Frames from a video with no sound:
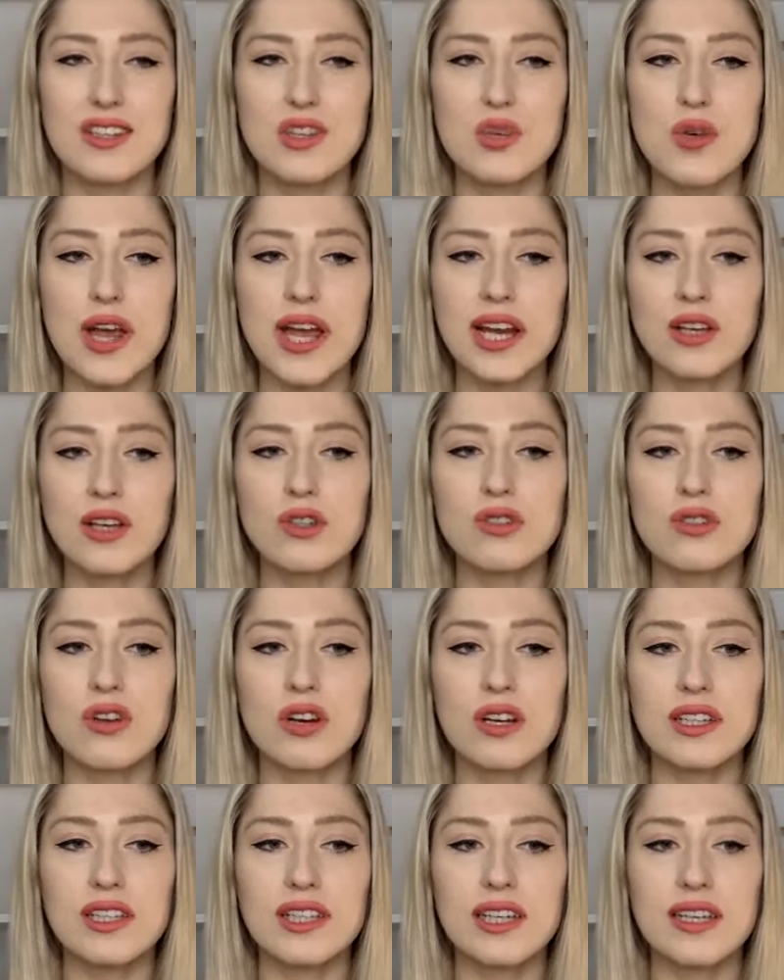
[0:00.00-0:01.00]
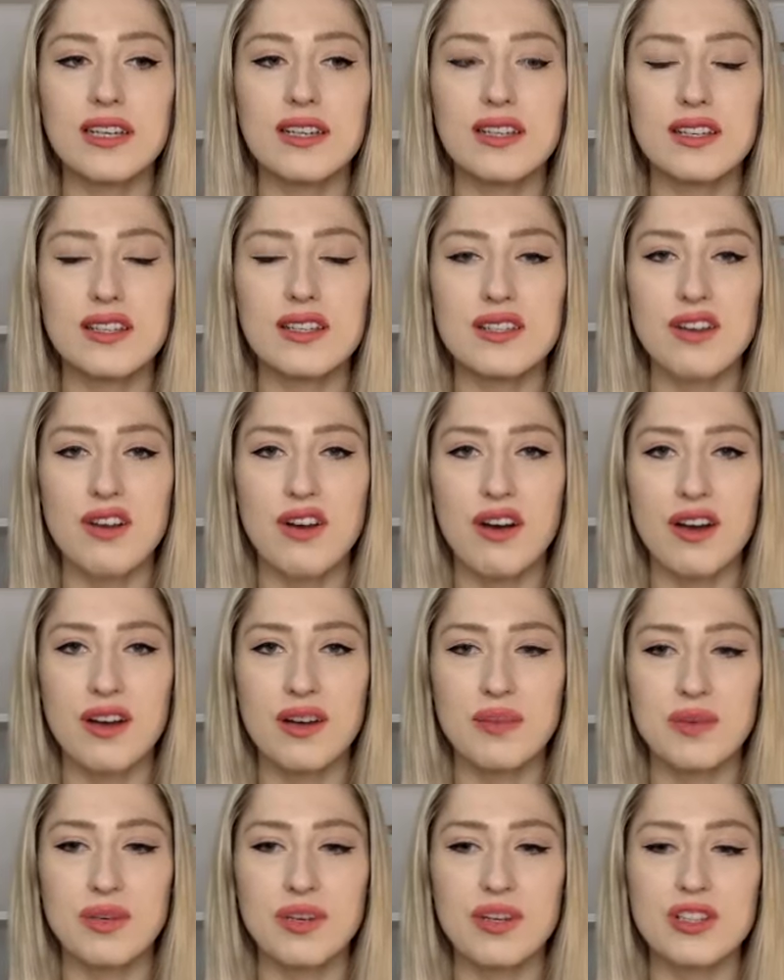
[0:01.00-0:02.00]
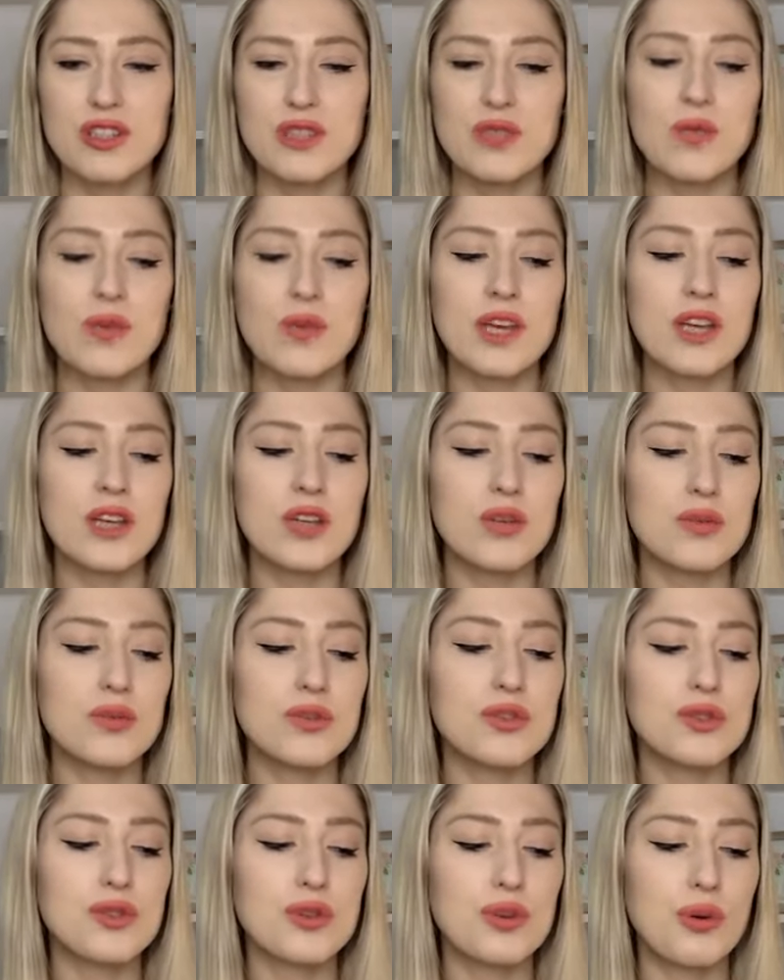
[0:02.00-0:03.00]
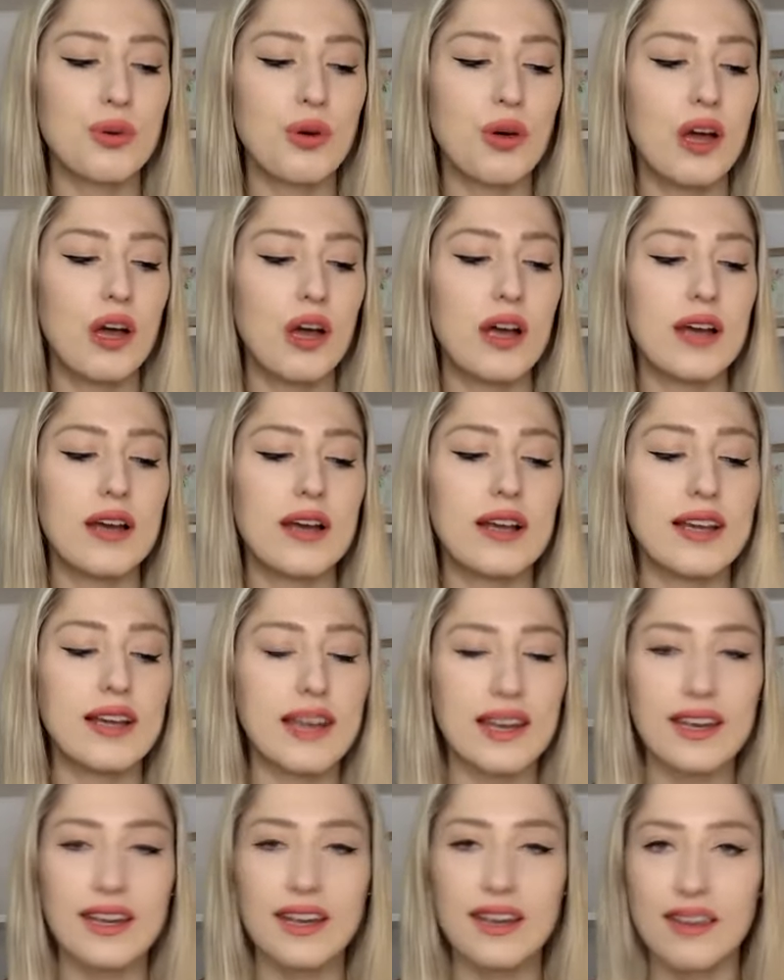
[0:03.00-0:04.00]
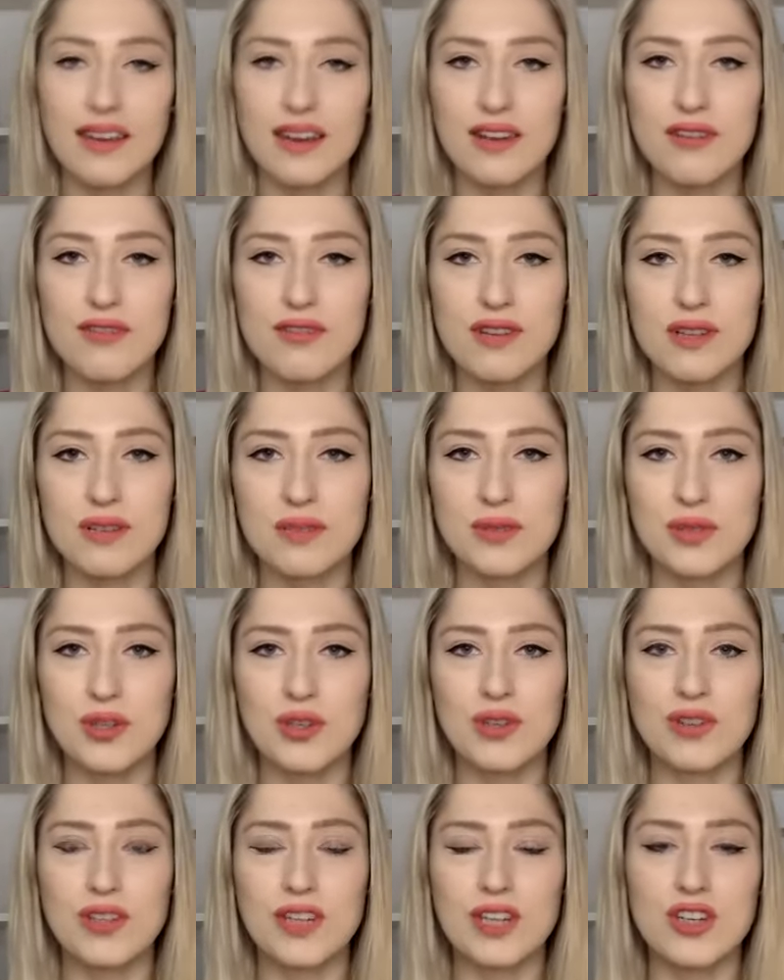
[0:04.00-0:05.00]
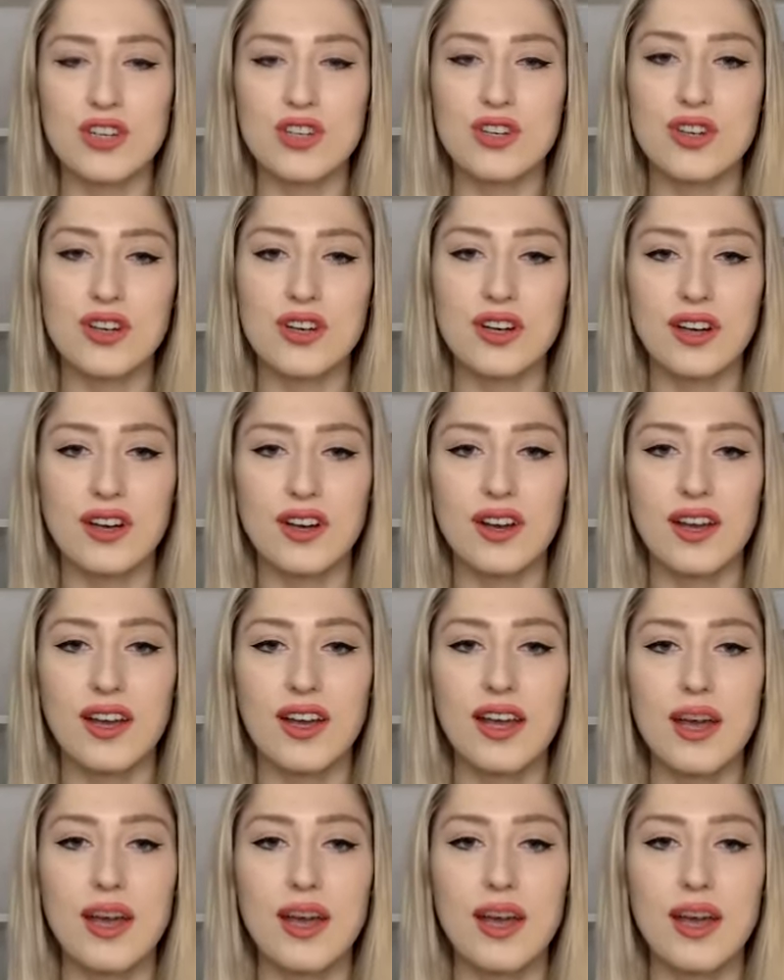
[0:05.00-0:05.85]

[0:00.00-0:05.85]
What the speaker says: trying to not eat it is hard because we are used to getting that from, you know, that sugar.